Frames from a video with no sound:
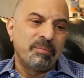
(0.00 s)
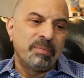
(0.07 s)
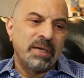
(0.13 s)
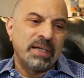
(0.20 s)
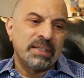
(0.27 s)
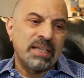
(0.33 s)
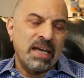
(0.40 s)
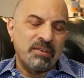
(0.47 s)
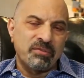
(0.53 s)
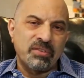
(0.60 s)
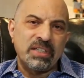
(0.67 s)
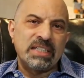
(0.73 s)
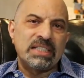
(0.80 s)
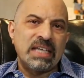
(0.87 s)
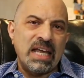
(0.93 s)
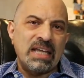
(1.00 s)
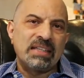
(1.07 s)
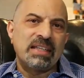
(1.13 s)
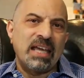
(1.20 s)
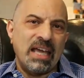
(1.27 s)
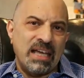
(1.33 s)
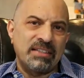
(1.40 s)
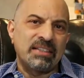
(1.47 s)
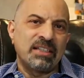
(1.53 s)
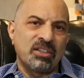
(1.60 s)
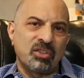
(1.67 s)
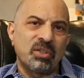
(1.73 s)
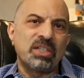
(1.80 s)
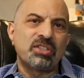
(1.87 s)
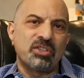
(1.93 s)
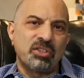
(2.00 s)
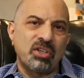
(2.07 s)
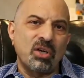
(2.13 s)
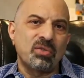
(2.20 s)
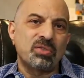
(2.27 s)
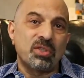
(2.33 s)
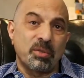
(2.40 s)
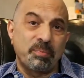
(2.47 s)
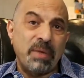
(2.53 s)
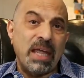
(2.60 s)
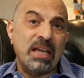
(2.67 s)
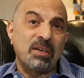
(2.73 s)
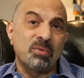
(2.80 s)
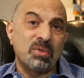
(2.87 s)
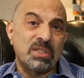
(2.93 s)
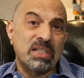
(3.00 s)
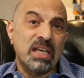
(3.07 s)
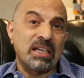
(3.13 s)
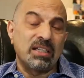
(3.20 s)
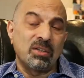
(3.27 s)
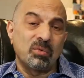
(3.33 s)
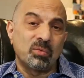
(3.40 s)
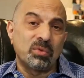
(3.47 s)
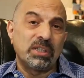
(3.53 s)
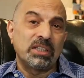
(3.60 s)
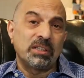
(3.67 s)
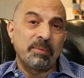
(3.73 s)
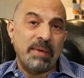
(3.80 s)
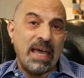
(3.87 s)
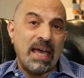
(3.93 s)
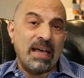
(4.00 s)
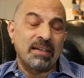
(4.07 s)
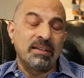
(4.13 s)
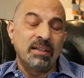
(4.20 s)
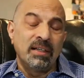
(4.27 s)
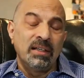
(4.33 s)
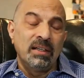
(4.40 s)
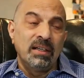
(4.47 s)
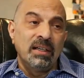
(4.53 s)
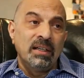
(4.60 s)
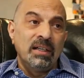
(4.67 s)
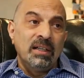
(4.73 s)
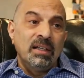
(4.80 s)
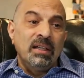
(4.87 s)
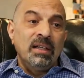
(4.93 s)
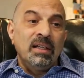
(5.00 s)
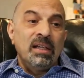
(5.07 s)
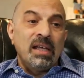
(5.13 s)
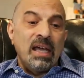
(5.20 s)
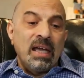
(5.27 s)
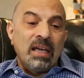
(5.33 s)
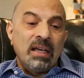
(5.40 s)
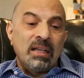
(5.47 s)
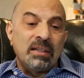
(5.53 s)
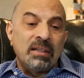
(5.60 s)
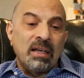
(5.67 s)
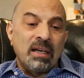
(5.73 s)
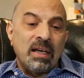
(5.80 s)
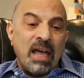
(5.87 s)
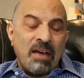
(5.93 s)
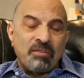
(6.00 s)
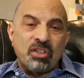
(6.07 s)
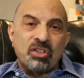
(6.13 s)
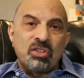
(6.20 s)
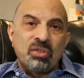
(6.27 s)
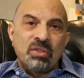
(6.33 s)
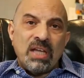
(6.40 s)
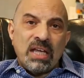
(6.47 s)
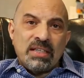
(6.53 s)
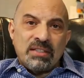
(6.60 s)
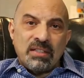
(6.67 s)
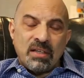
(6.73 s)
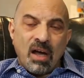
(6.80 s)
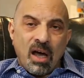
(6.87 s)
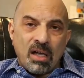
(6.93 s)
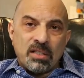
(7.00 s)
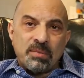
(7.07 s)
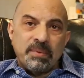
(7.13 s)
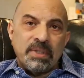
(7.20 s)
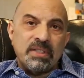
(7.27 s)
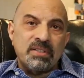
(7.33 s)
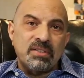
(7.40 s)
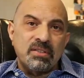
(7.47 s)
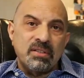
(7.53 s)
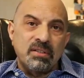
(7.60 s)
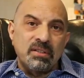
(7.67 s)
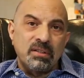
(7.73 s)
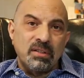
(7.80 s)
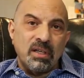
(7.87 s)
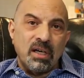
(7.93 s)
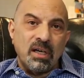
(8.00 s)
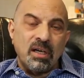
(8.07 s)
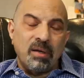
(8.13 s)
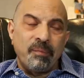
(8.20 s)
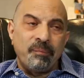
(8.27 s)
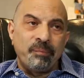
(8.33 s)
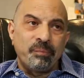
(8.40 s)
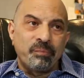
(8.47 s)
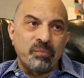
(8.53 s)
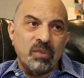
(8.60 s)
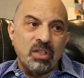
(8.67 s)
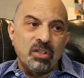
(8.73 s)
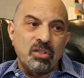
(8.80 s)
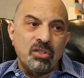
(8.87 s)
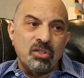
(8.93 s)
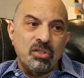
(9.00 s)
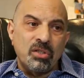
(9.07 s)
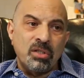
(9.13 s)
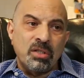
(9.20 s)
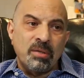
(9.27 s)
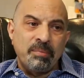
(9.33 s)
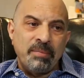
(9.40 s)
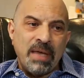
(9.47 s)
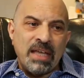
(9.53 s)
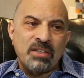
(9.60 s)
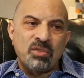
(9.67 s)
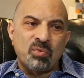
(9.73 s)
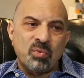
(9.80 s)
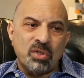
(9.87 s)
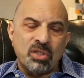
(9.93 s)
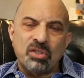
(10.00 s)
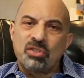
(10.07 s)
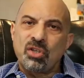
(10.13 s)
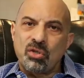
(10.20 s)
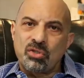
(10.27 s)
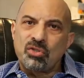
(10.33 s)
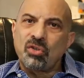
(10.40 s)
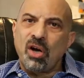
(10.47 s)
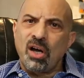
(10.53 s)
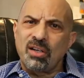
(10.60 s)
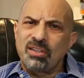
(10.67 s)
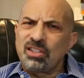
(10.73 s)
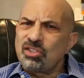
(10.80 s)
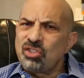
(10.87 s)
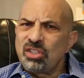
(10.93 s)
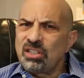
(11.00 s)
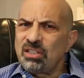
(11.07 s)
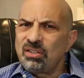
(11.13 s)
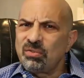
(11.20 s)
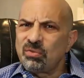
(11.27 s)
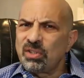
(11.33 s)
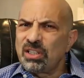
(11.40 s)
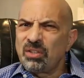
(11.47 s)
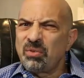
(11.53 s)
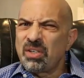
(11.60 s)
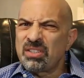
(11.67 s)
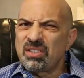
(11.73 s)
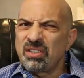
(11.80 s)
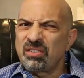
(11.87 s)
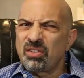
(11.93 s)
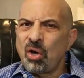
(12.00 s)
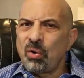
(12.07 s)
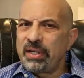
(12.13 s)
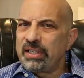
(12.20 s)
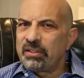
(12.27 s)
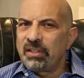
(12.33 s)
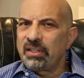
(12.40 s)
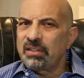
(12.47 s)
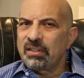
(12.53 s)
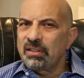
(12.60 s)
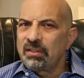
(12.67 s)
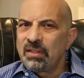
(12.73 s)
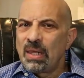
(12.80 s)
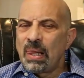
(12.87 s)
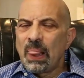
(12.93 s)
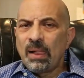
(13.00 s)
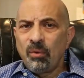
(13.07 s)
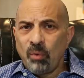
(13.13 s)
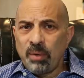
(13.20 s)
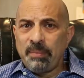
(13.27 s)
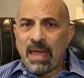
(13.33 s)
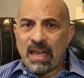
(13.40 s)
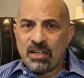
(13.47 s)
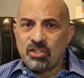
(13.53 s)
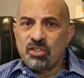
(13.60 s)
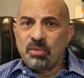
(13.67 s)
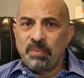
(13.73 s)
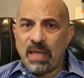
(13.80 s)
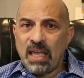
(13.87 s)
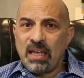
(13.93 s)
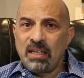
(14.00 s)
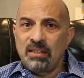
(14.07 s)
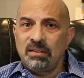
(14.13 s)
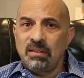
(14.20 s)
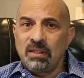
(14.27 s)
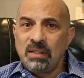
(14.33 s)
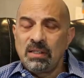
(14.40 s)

but every day they had to increase her dose. Her pain was getting really bad, and after 2 days in hospice, the meds were so strong that she really wasn't coherent. We managed the pain.